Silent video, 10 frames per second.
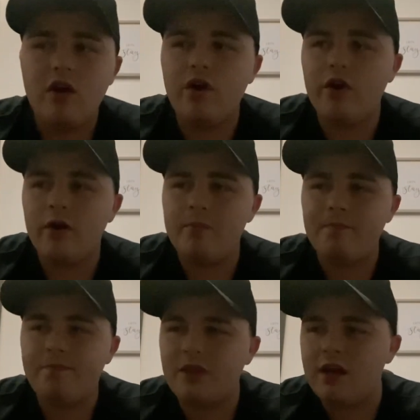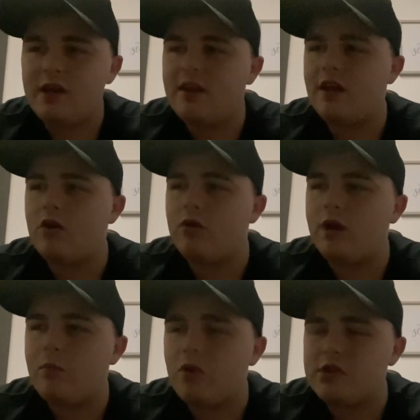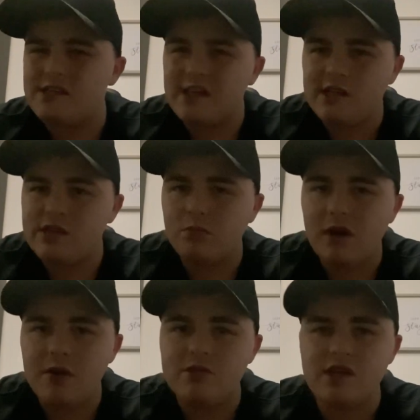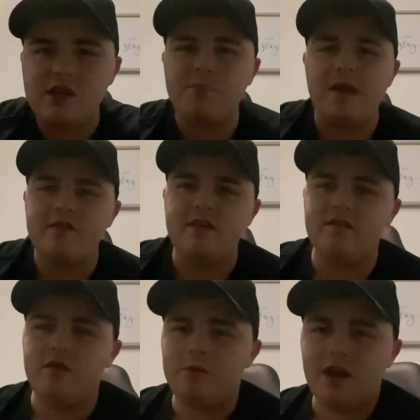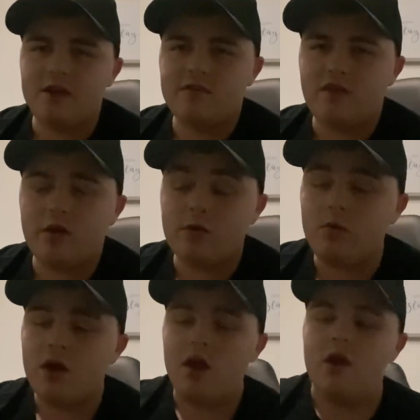And he did it all in one season when he was expected to do it in two.